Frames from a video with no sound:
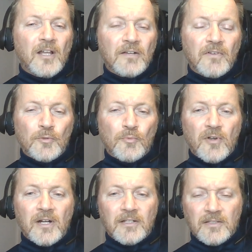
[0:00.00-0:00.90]
of other
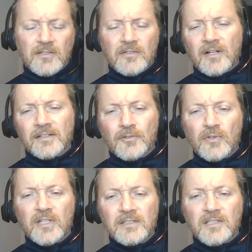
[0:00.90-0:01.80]
products. It's not a
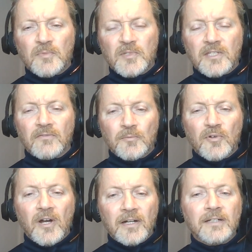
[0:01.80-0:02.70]
creatine specific
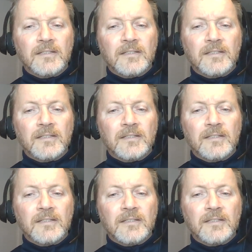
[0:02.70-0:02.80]
product.